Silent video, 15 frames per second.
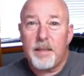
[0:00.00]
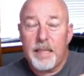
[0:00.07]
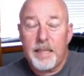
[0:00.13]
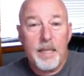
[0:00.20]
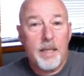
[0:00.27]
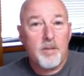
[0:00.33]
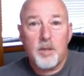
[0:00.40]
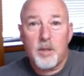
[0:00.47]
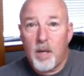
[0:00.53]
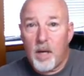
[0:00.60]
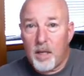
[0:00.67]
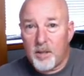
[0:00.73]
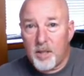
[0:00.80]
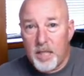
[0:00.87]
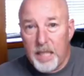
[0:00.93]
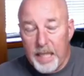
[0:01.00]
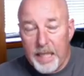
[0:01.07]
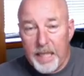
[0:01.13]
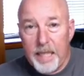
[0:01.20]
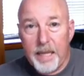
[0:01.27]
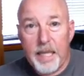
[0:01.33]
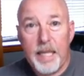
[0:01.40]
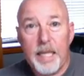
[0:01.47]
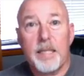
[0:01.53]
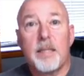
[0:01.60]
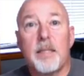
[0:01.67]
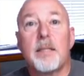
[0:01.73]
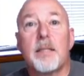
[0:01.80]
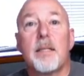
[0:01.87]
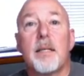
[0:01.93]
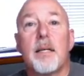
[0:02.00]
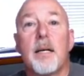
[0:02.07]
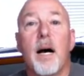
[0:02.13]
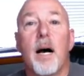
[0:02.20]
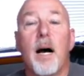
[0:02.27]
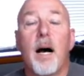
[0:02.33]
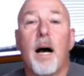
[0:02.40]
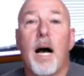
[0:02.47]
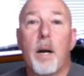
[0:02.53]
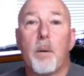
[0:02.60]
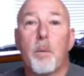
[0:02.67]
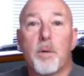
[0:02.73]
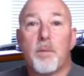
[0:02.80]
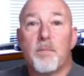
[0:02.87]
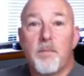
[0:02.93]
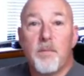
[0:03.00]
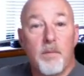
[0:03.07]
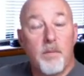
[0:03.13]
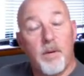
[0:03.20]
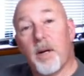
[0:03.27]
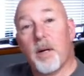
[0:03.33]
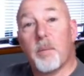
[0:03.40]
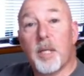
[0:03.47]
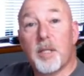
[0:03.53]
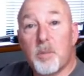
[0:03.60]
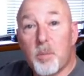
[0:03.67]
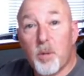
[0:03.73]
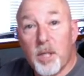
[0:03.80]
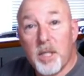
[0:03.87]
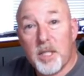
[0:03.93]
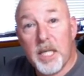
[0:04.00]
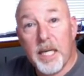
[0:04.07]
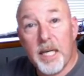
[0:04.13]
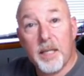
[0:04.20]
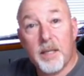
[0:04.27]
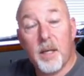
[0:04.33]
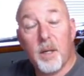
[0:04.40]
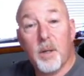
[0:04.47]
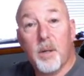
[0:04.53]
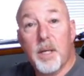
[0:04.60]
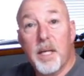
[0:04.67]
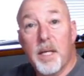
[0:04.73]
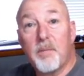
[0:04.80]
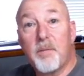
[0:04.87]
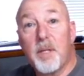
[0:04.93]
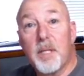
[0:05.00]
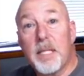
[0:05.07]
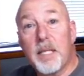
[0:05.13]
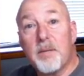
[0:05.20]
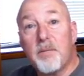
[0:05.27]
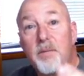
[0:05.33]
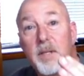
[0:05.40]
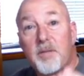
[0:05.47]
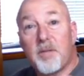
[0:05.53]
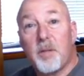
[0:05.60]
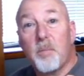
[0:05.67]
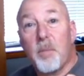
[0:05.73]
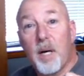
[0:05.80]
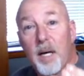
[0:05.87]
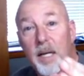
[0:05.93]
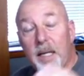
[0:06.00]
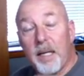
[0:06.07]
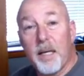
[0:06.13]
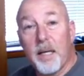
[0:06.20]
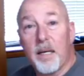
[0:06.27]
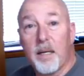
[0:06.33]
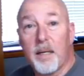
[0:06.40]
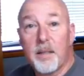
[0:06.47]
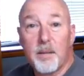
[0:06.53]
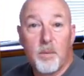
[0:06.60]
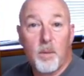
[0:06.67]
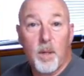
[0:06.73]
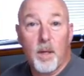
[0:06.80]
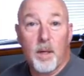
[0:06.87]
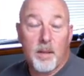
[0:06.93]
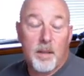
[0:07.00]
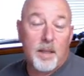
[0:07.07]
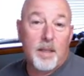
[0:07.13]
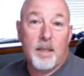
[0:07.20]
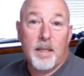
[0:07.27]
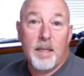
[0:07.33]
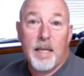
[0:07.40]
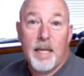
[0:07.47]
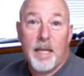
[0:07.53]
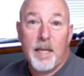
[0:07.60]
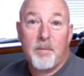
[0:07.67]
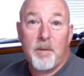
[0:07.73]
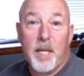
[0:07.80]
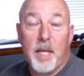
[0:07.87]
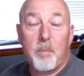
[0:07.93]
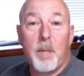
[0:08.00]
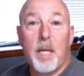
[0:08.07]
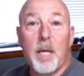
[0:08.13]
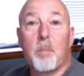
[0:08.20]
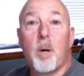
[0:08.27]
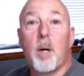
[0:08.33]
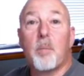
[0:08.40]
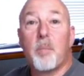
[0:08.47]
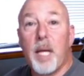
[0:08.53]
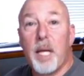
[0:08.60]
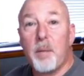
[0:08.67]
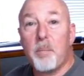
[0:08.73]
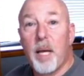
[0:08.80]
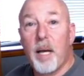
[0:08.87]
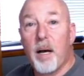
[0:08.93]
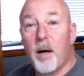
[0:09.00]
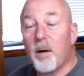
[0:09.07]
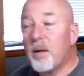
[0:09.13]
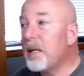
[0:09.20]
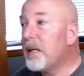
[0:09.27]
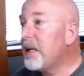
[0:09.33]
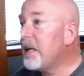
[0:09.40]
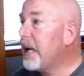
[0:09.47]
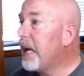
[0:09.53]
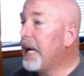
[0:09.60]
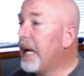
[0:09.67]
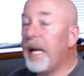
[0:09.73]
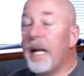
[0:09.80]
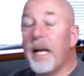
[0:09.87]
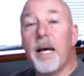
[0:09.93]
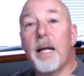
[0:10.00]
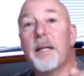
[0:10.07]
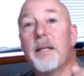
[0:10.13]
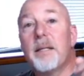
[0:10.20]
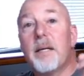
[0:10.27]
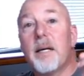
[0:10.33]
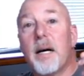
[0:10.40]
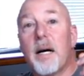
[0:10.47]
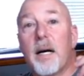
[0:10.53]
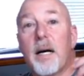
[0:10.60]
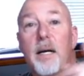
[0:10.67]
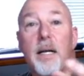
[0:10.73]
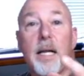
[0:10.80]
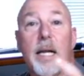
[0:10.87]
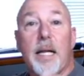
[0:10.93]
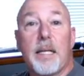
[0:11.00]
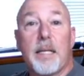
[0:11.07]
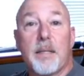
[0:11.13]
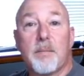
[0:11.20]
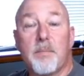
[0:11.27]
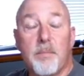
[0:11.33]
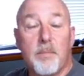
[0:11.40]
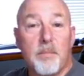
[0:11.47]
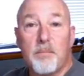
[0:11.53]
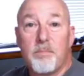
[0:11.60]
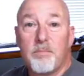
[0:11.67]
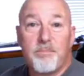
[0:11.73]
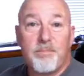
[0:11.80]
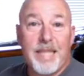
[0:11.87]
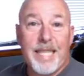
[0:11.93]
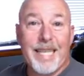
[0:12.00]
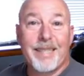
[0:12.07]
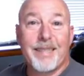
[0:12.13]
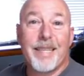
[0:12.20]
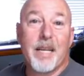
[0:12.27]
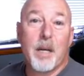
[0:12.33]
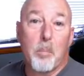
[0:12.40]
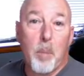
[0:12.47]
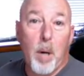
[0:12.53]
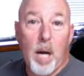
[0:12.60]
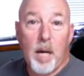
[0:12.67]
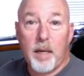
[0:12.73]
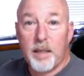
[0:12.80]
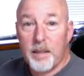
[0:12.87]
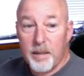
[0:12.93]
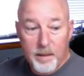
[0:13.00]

It doesn't cost you anything. I would very much appreciate it, though, if you did visit my, if you hit me up on PayPal and you kicked in $1.